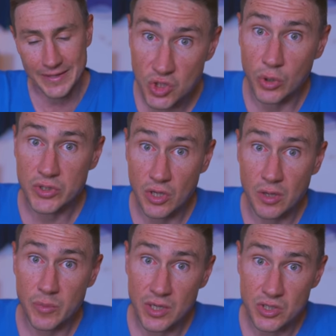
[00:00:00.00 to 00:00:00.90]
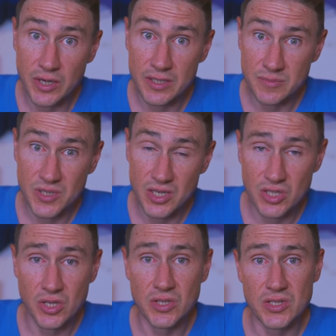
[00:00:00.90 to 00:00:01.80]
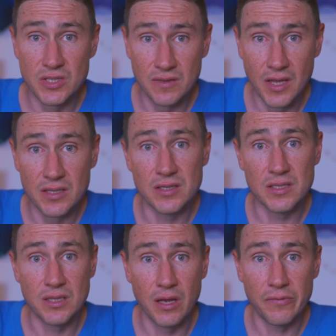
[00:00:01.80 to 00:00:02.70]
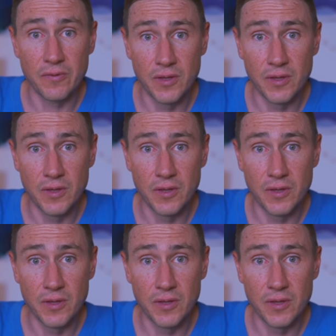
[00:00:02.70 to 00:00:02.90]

Short term, we're going to try and get some t-shirts and that sort of stuff.